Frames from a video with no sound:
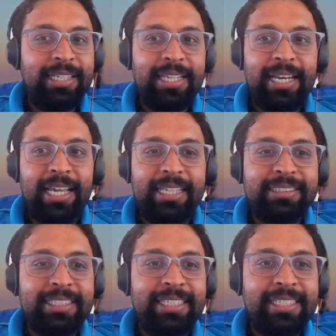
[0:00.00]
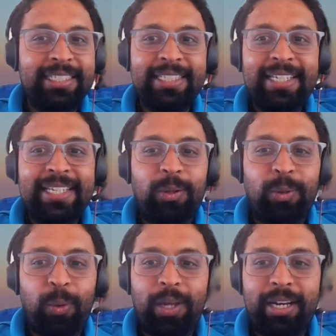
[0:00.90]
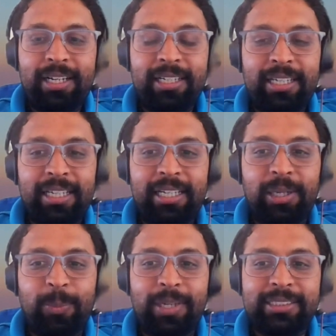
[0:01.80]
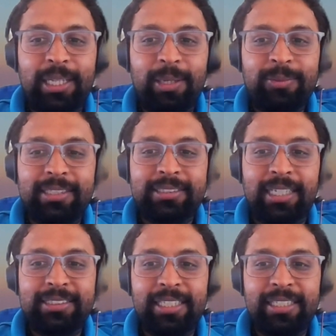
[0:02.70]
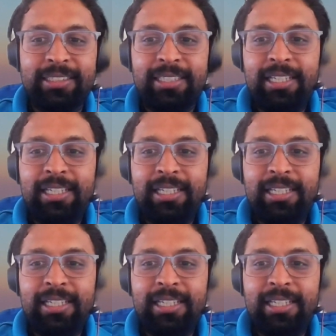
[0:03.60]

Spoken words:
Nancy, Rohan, and myself, Sanjay.